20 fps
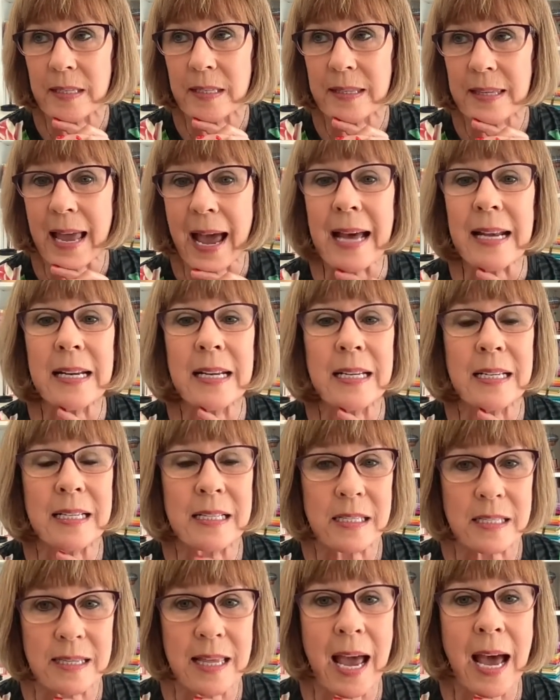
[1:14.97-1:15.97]
That
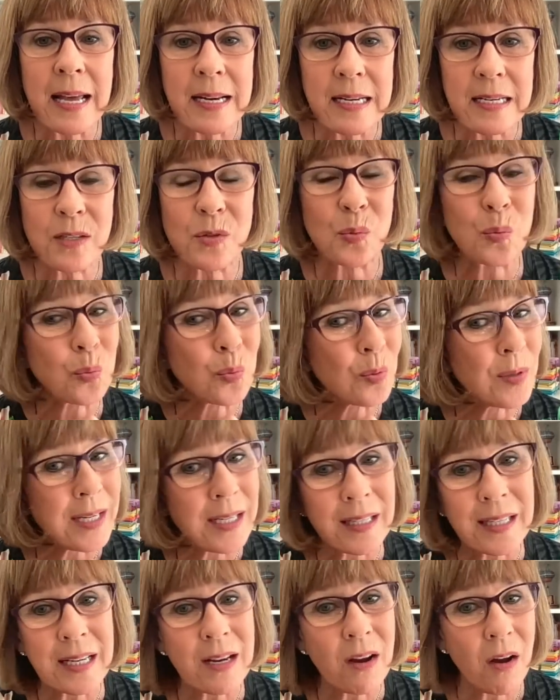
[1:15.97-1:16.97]
is
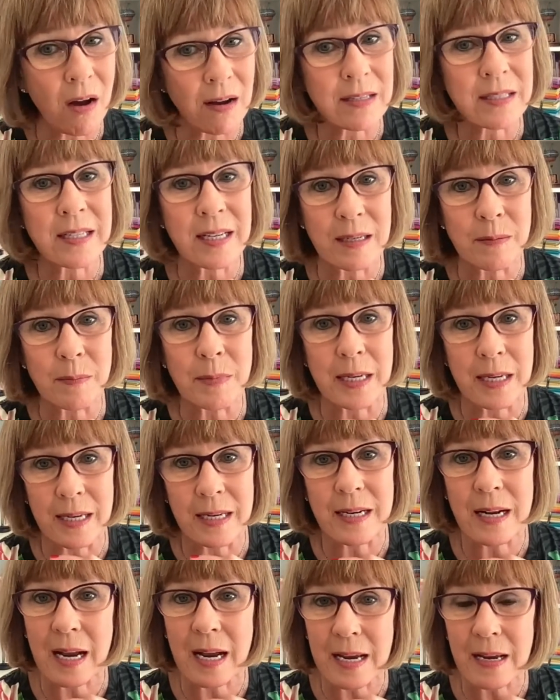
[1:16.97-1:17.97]
really haunting me,
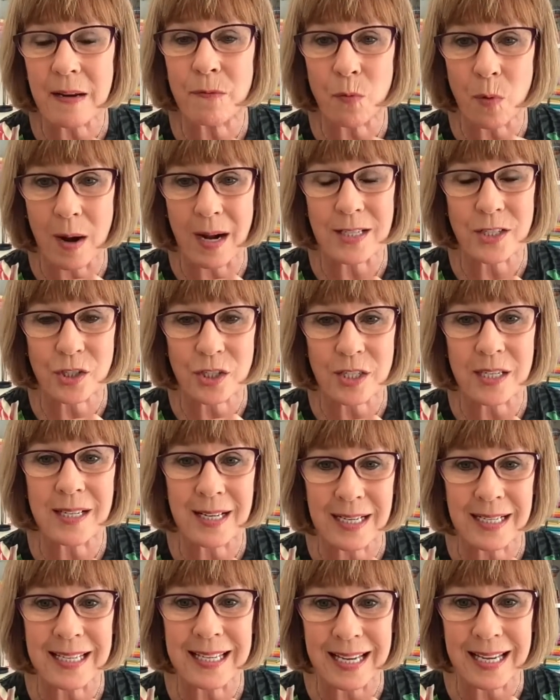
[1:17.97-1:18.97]
and I have watched
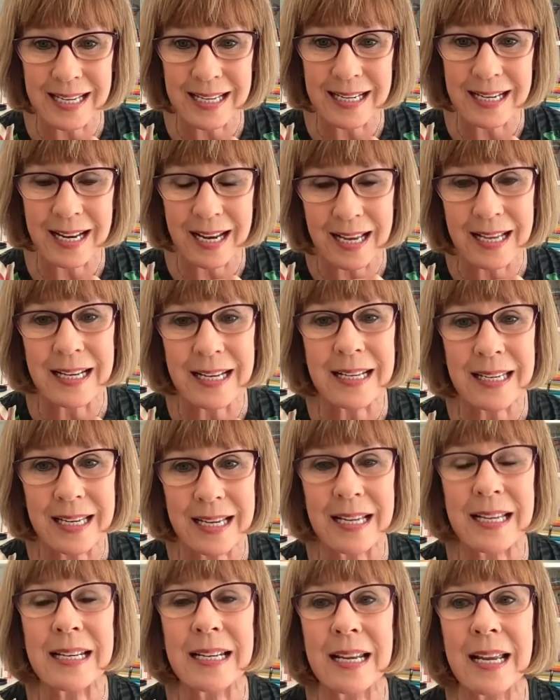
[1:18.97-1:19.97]
it again and
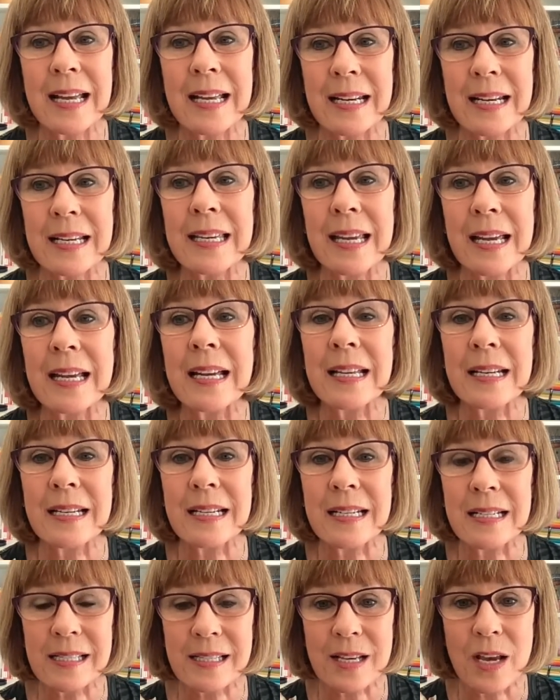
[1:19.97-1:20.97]
again and again.
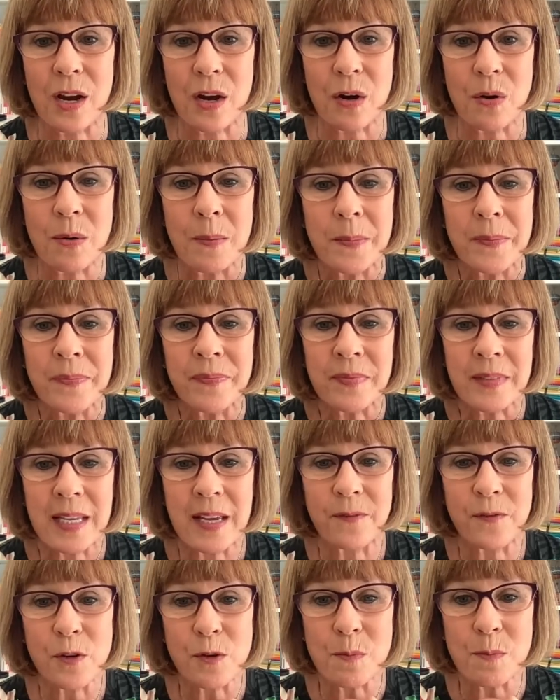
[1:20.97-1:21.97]
So
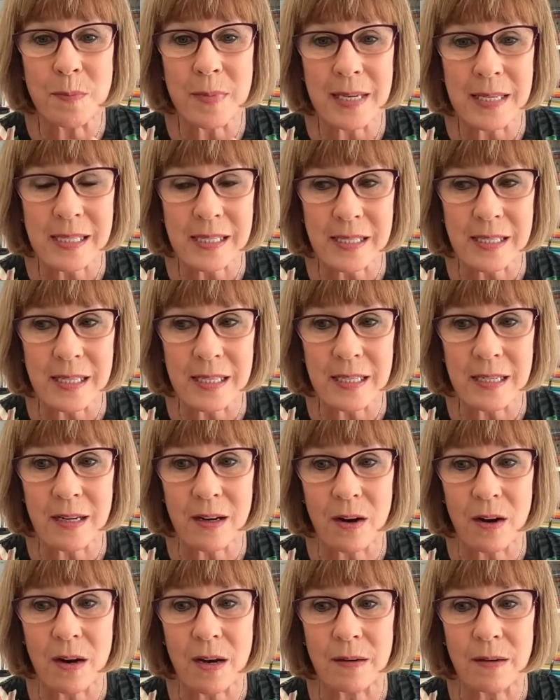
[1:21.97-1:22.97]
if you missed it
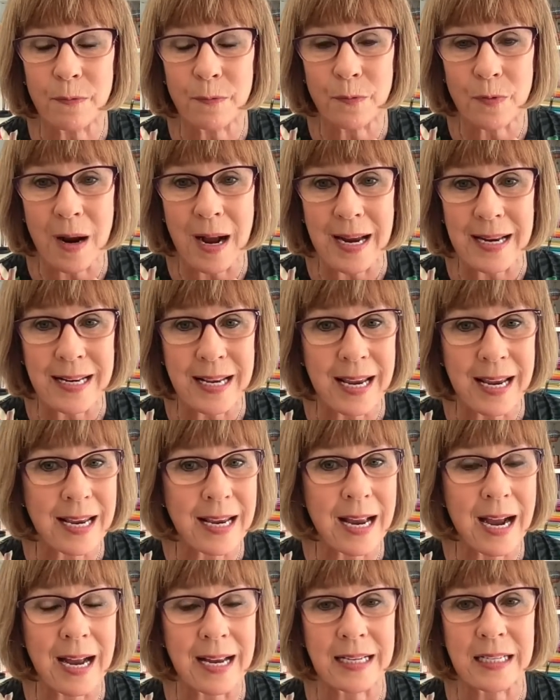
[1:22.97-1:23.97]
on
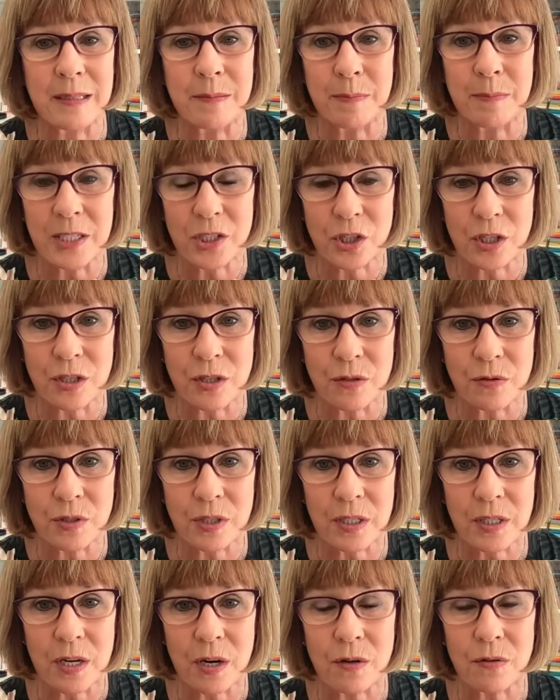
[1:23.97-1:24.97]
Friday, I commission you
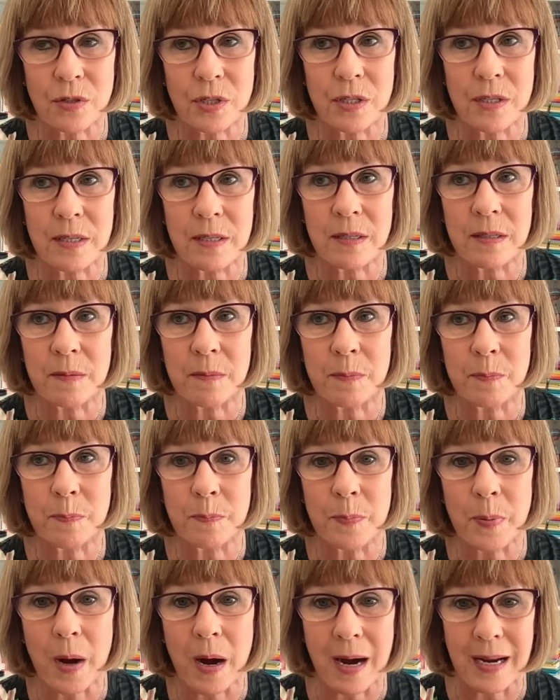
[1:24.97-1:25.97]
to go to the
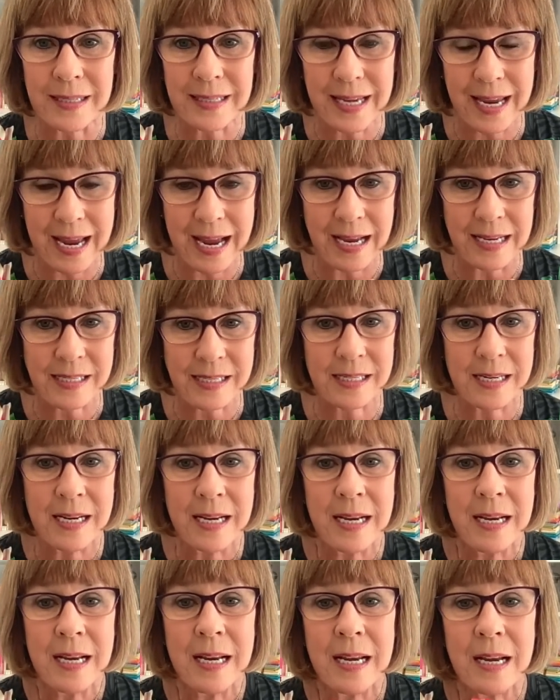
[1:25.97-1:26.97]
podcast
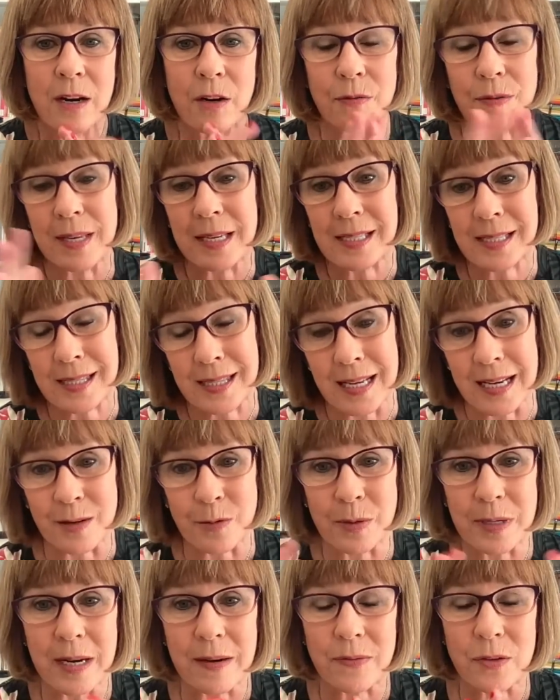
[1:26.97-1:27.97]
or this
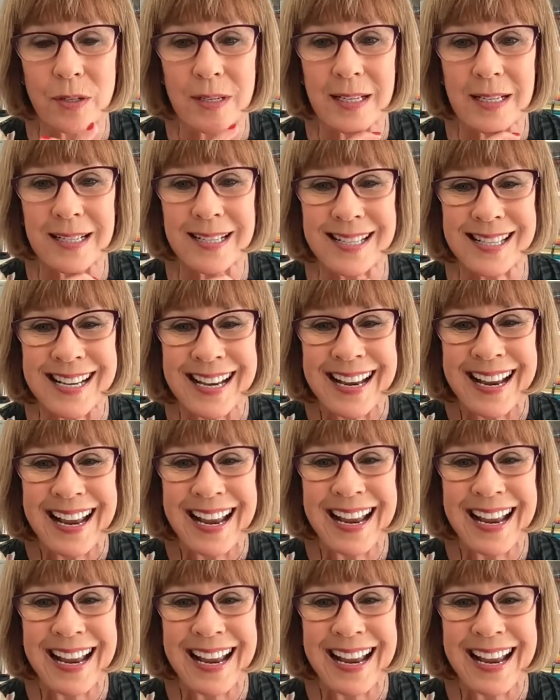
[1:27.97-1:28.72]
thing, whatever it is.